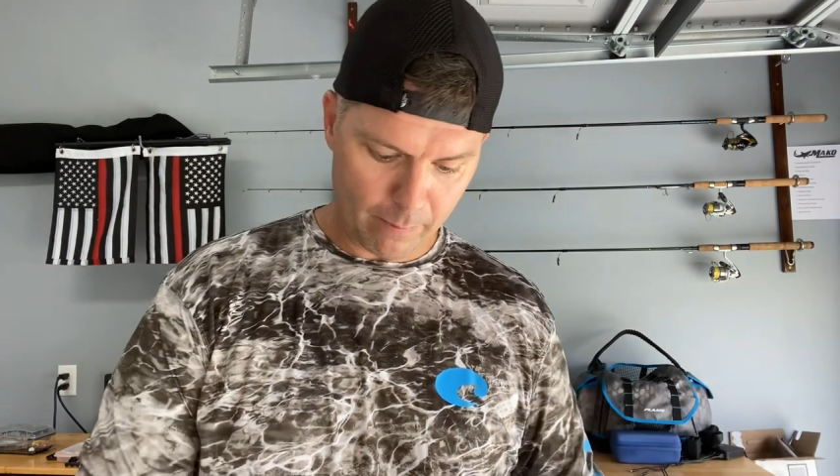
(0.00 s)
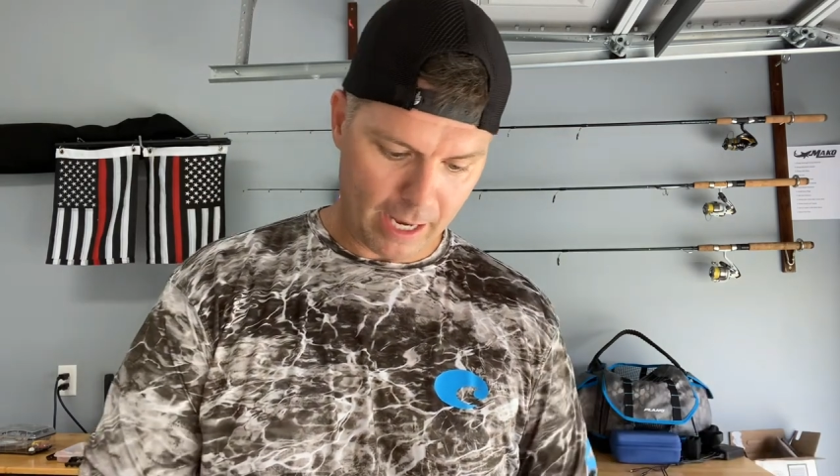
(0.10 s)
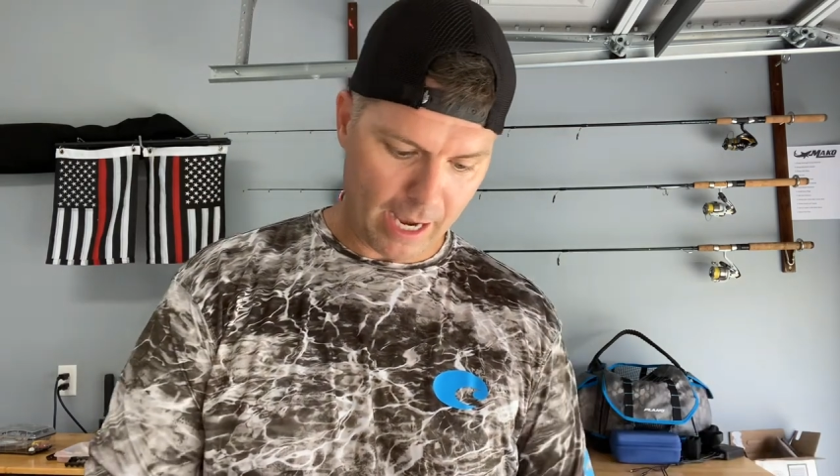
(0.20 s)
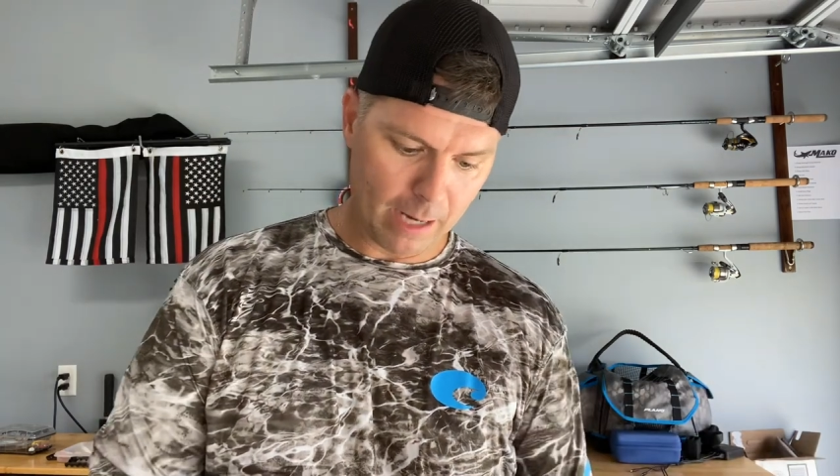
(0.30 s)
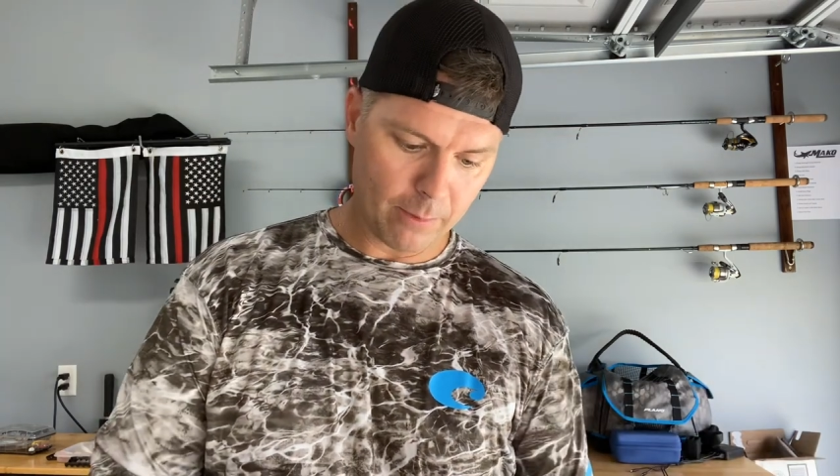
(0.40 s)
of
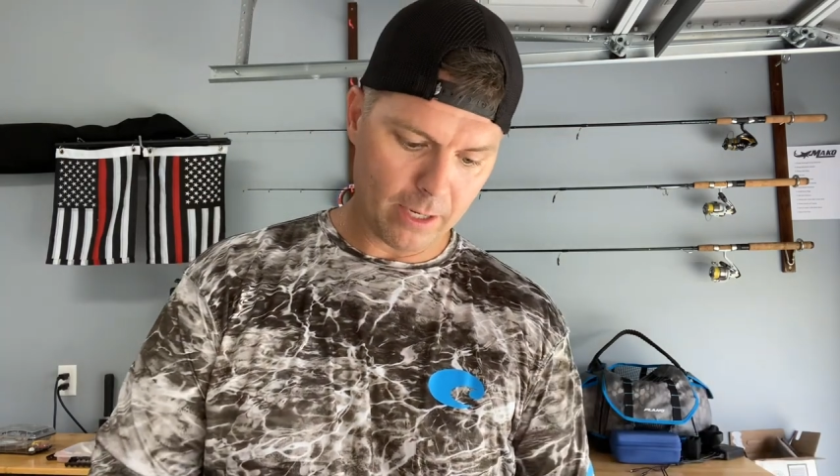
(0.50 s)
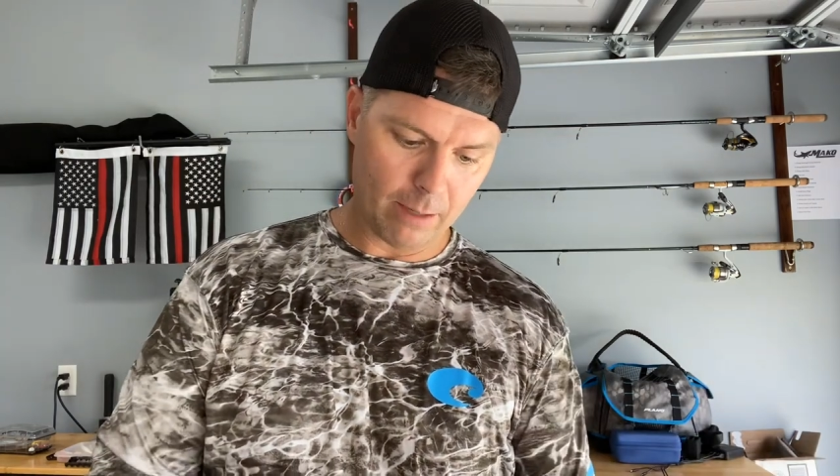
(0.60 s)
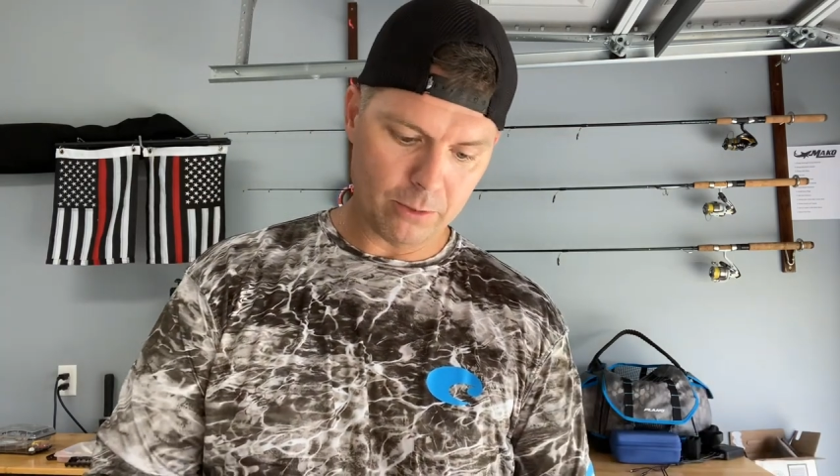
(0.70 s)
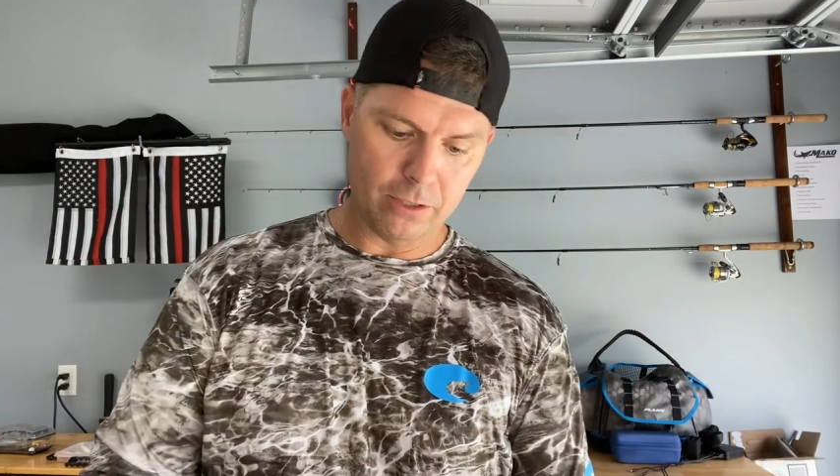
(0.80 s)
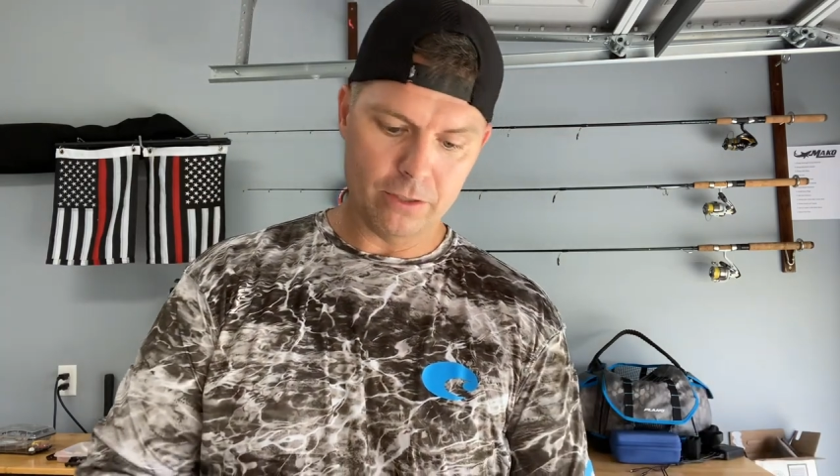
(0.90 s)
my hybrid
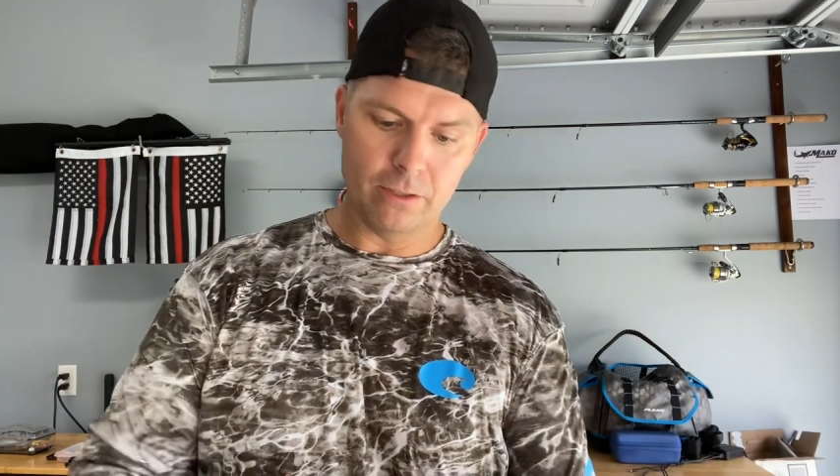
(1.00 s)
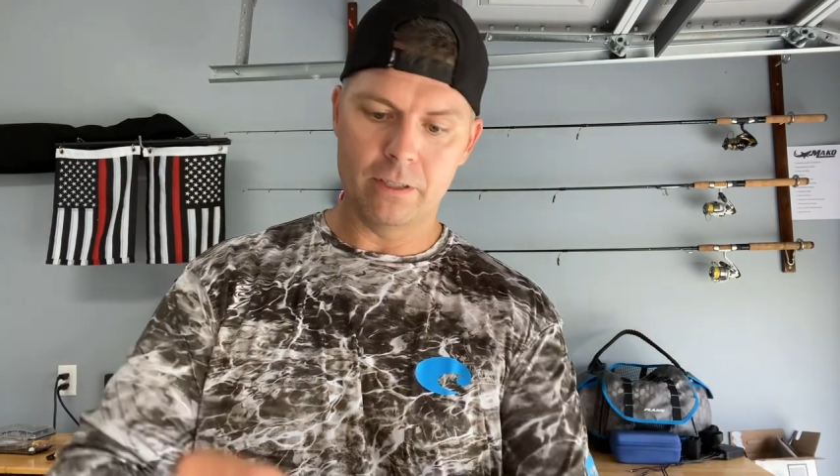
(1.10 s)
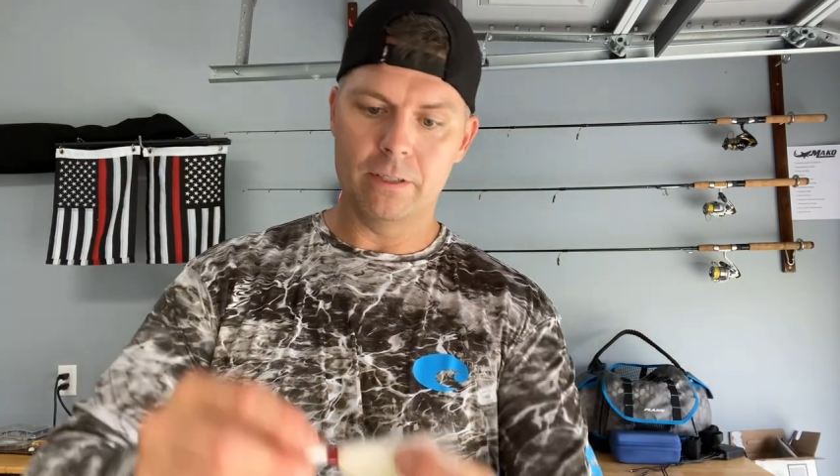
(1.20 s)
options.